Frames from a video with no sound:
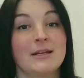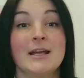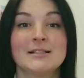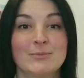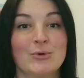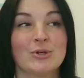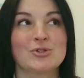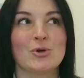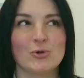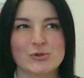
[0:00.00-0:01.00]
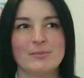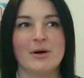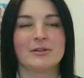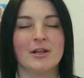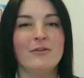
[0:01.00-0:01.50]
The next book is also
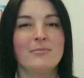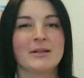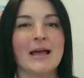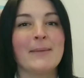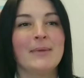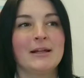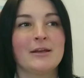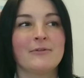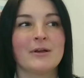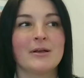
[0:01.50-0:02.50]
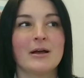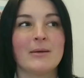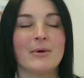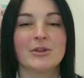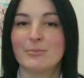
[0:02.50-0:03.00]
about love, but I believe
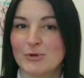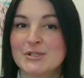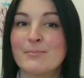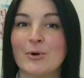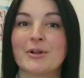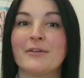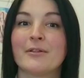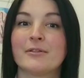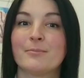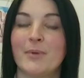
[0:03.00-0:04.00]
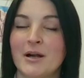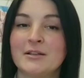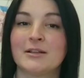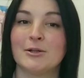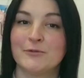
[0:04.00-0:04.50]
about the most important
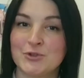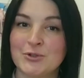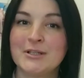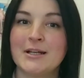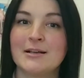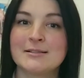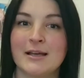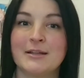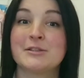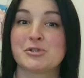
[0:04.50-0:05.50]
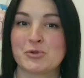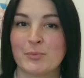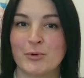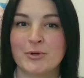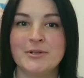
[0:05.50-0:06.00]
part that love shouldn't tell us, and it's
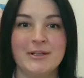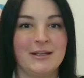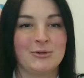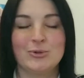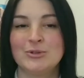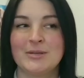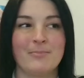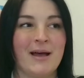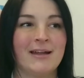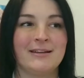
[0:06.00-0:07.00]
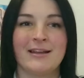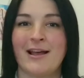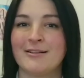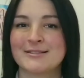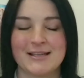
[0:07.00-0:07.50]
support in good and bad, in
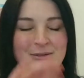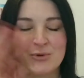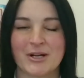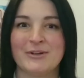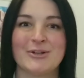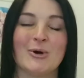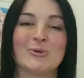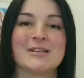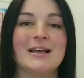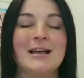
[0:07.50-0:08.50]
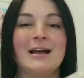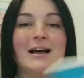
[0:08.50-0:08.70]
health and whatever it goes.